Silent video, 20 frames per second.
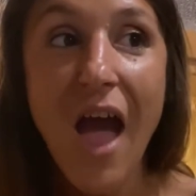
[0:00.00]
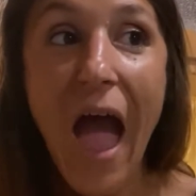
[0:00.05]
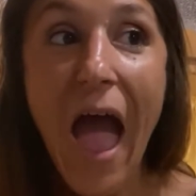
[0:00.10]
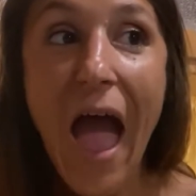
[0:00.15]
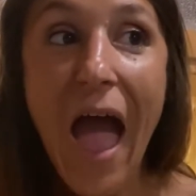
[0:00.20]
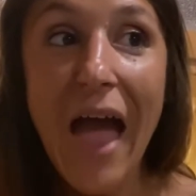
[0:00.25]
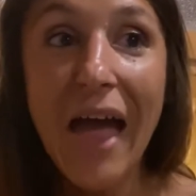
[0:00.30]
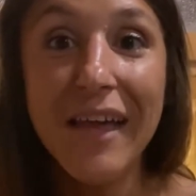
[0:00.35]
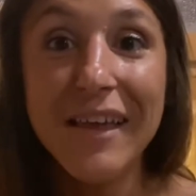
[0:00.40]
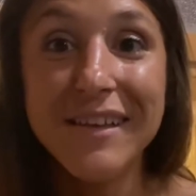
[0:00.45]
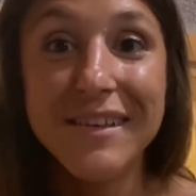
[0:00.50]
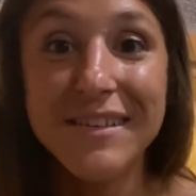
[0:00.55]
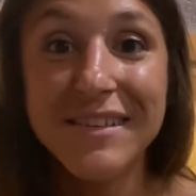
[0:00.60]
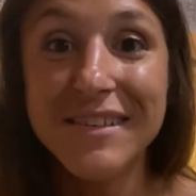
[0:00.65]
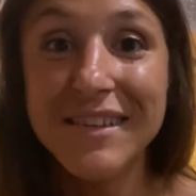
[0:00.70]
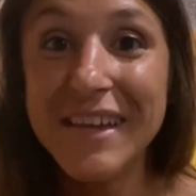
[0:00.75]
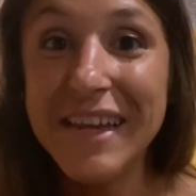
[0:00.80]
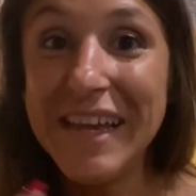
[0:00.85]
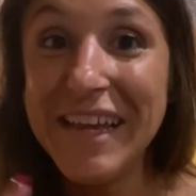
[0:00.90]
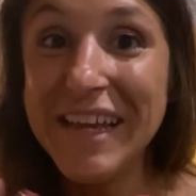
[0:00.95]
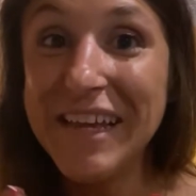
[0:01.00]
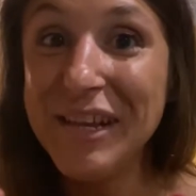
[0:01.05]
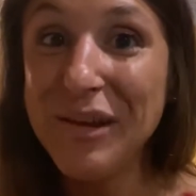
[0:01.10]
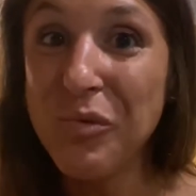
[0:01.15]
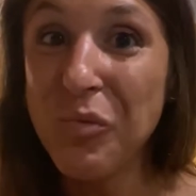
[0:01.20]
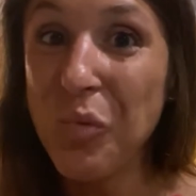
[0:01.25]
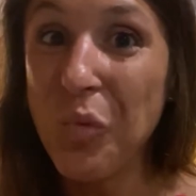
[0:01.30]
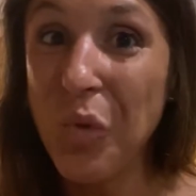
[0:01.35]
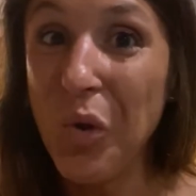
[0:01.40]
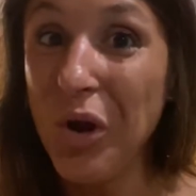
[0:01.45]
and it
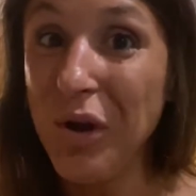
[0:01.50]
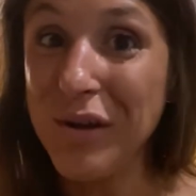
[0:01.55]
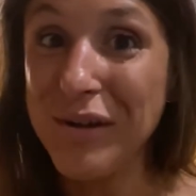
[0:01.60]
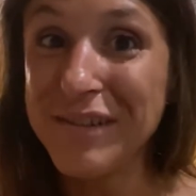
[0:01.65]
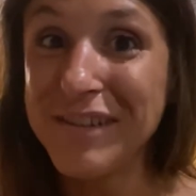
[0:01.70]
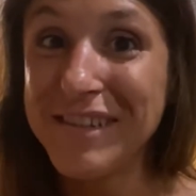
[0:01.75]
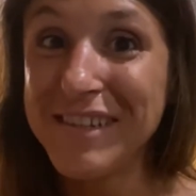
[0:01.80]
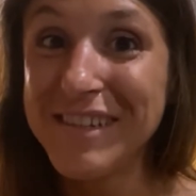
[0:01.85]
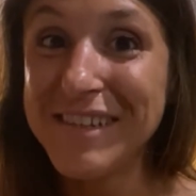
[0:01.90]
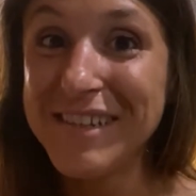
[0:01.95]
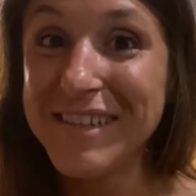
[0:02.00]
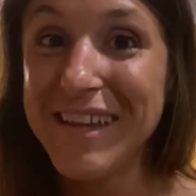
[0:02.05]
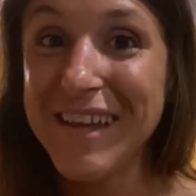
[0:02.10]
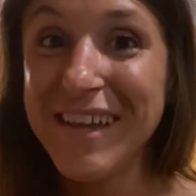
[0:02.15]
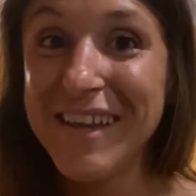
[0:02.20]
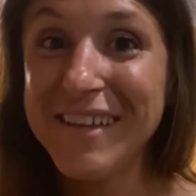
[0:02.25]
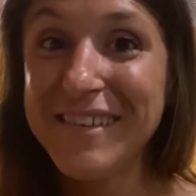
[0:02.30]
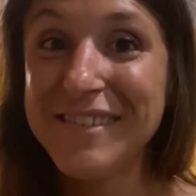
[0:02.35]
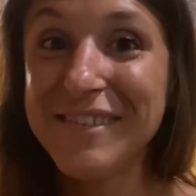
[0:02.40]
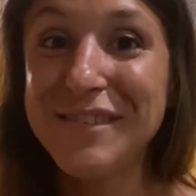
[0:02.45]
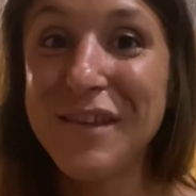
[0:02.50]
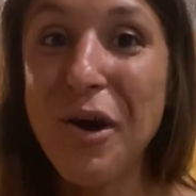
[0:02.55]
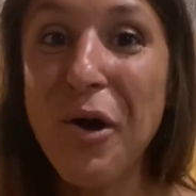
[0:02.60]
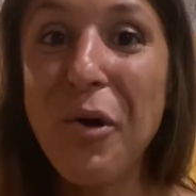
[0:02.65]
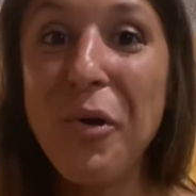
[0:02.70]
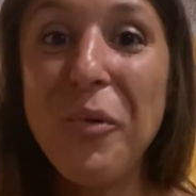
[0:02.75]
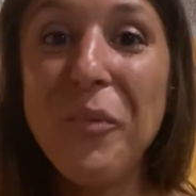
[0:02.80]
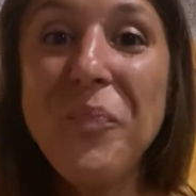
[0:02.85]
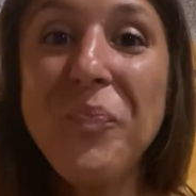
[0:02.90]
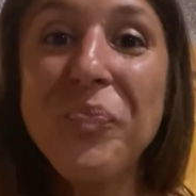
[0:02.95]
worked.
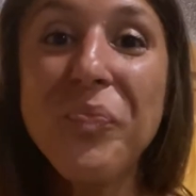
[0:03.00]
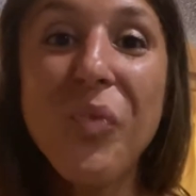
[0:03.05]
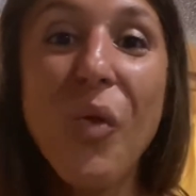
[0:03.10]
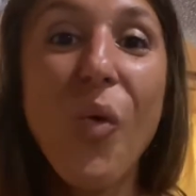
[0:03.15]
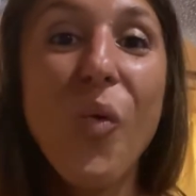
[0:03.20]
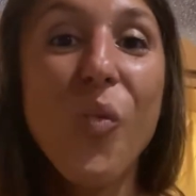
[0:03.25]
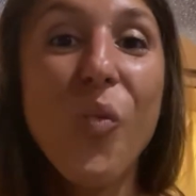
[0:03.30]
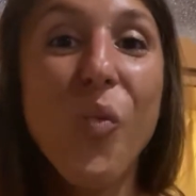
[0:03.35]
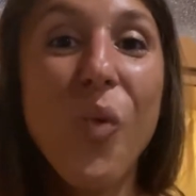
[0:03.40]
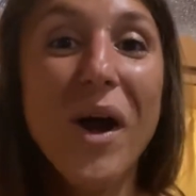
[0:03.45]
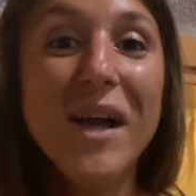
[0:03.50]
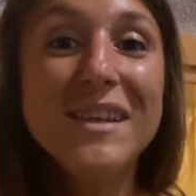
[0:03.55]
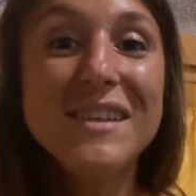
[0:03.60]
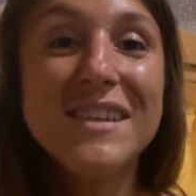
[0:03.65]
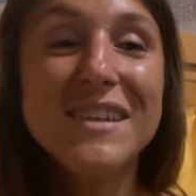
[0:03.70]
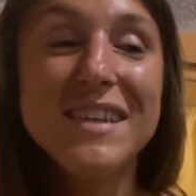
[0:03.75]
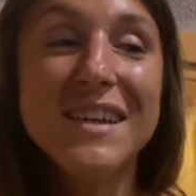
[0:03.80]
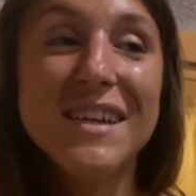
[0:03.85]
So what